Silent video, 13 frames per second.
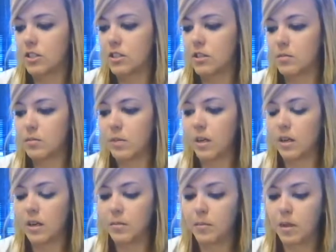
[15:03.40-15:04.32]
and some
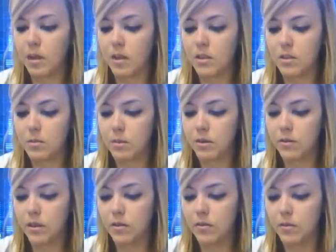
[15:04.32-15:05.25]
cuts on my
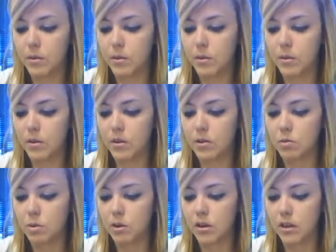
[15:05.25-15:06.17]
feet from doing all this
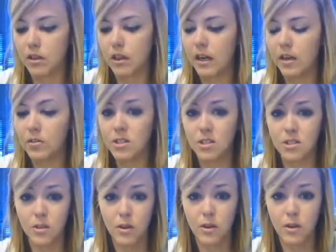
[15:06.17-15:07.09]
work at the house,
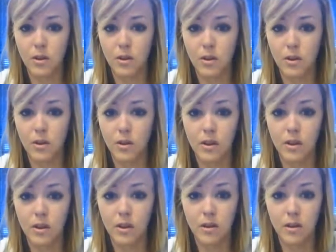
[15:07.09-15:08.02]
so I don't want to go to a
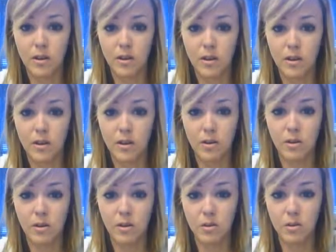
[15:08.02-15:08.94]
salon.
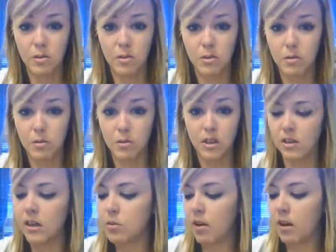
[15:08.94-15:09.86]
So we have
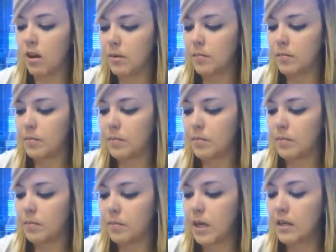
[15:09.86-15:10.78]
our
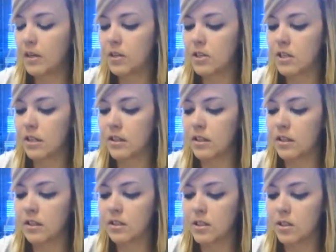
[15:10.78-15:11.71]
pedicure set
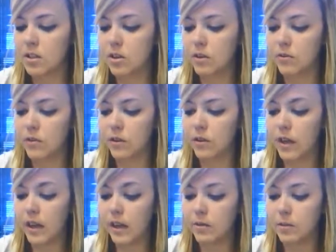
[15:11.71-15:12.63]
that's good for
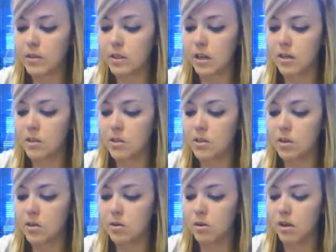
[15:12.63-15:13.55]
that. It's got a
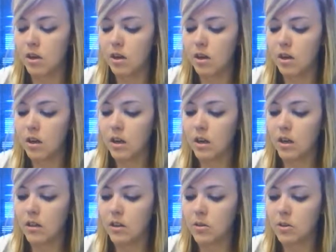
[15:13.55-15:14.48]
soak
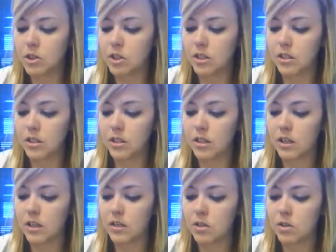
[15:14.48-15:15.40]
and a lotion
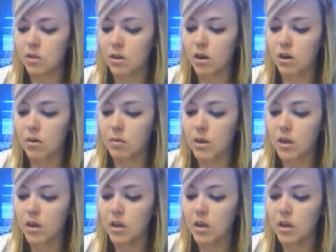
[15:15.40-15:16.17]
and a scrub.